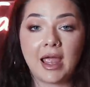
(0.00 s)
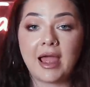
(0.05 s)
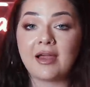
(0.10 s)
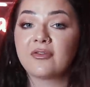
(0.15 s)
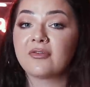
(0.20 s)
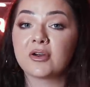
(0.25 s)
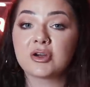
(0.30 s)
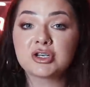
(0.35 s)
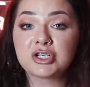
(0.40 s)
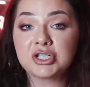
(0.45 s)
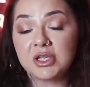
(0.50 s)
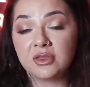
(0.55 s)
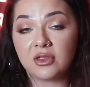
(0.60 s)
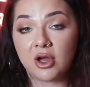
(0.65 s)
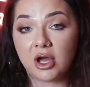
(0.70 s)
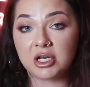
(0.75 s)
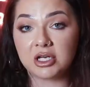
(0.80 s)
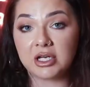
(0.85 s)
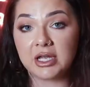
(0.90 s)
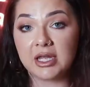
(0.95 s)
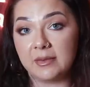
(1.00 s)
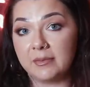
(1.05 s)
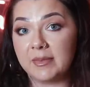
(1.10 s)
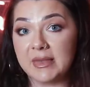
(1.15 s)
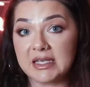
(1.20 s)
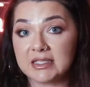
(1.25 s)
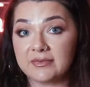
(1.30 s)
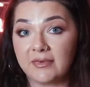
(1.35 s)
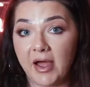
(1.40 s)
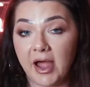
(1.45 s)
At first she thought it
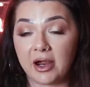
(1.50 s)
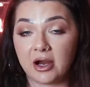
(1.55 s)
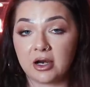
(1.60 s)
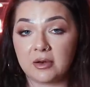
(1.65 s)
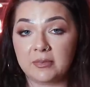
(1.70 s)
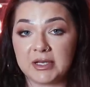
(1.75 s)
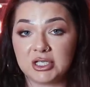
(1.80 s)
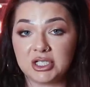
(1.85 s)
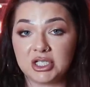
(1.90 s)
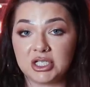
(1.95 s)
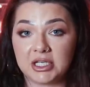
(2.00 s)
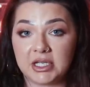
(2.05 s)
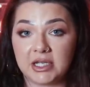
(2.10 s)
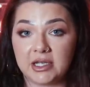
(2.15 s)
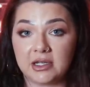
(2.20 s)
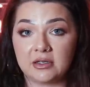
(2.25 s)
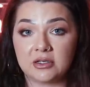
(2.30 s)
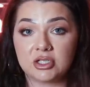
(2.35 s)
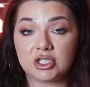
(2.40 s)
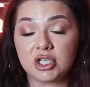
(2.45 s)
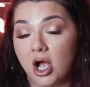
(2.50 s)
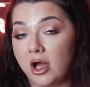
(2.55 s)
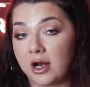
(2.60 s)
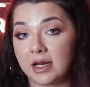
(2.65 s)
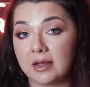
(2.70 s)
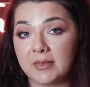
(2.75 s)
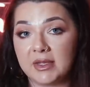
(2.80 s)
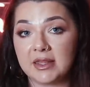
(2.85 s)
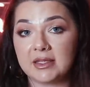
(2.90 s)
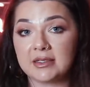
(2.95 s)
misfired, but she shot
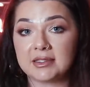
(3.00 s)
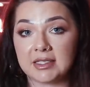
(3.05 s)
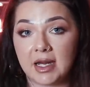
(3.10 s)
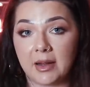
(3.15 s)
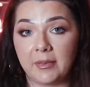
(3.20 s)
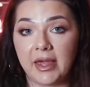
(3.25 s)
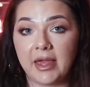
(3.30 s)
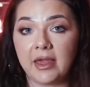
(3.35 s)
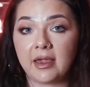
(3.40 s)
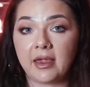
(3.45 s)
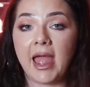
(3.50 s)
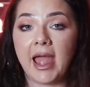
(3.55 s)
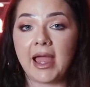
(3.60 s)
him in the stomach.